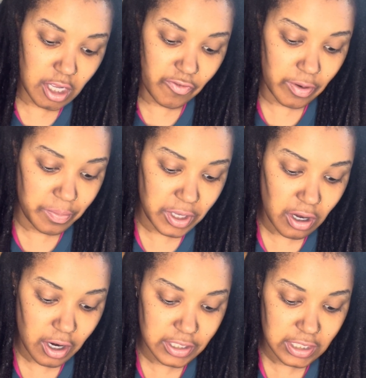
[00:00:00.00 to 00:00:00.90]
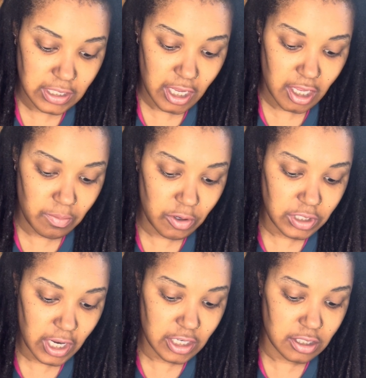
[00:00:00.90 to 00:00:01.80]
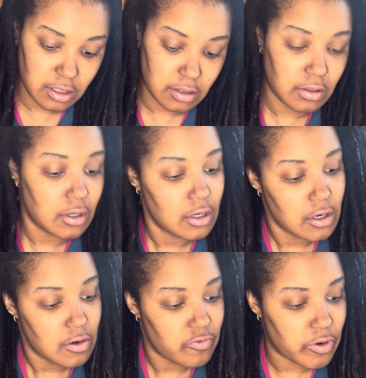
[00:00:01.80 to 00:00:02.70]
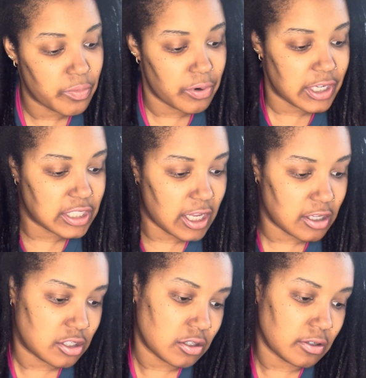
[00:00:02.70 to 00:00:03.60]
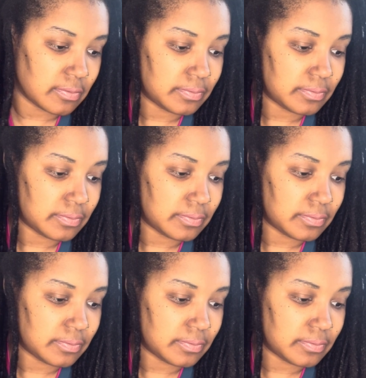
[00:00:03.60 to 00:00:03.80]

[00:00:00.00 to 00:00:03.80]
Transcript: of a BRCA mutation for breast cancer.